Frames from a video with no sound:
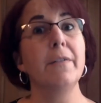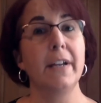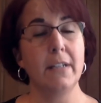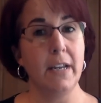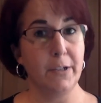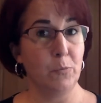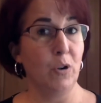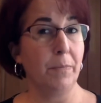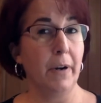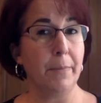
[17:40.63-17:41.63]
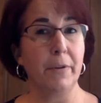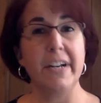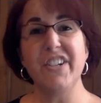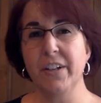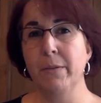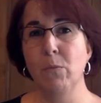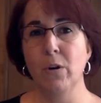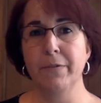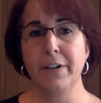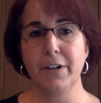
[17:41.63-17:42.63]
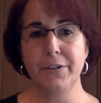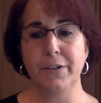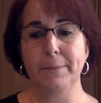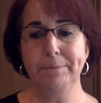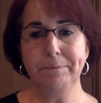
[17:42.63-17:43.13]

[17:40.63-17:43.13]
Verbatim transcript: that takes more preparation and more rehearsal?